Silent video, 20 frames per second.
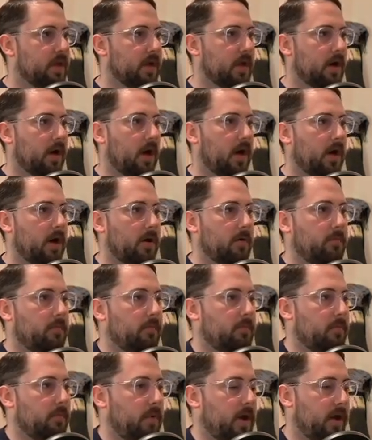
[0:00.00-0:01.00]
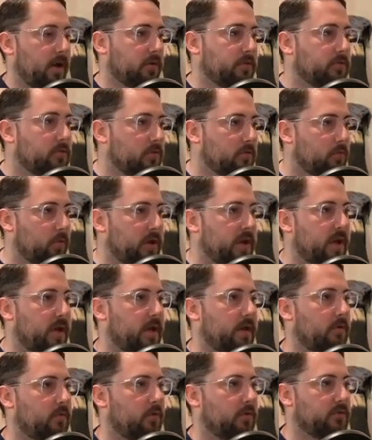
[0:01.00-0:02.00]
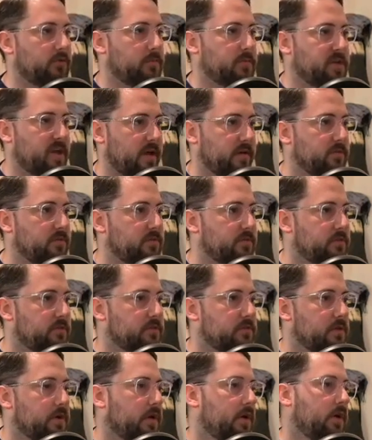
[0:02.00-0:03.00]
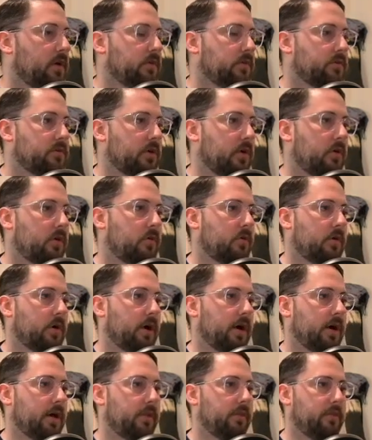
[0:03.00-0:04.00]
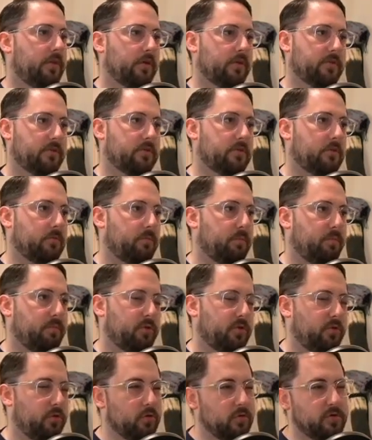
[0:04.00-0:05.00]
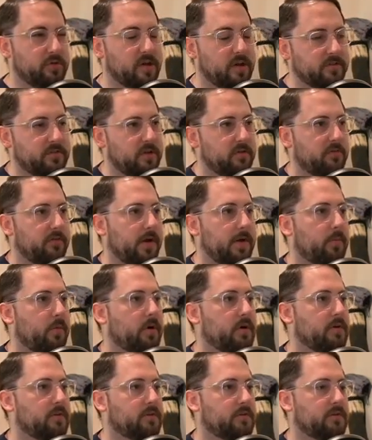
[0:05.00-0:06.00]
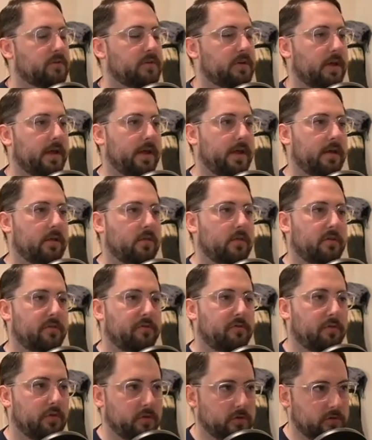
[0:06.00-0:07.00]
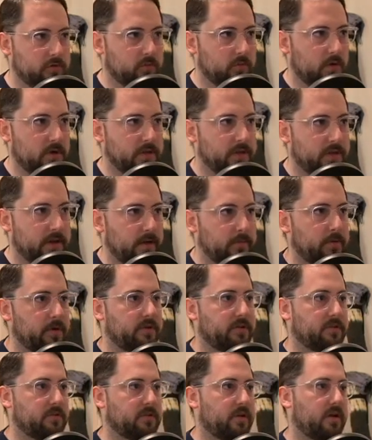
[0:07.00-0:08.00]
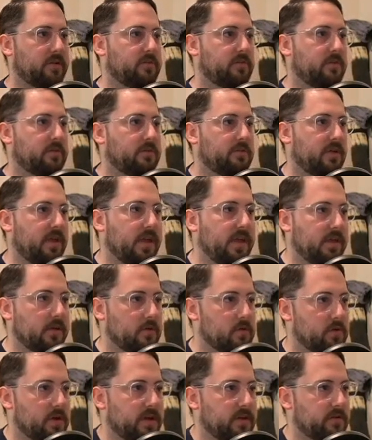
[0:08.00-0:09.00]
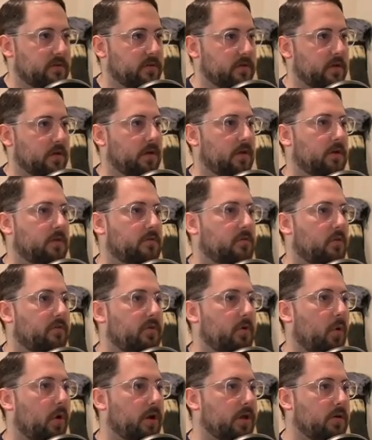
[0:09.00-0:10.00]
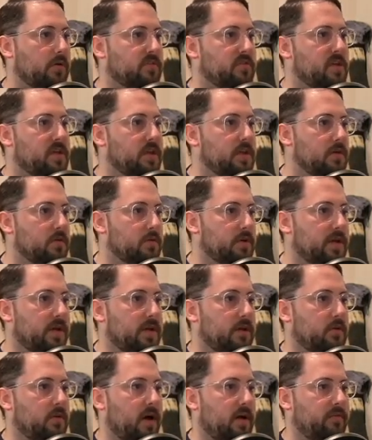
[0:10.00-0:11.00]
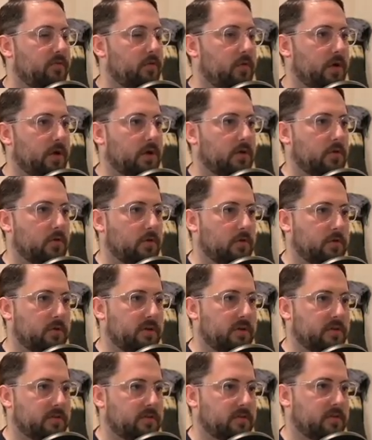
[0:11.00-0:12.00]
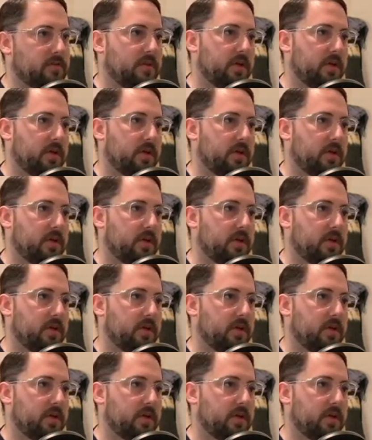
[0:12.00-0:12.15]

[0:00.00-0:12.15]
I also went ahead and wrote some tests. So there's 2 testing frameworks, and the first one that I'm going to discuss is eunit. So if you want to use eunit, you have to include this.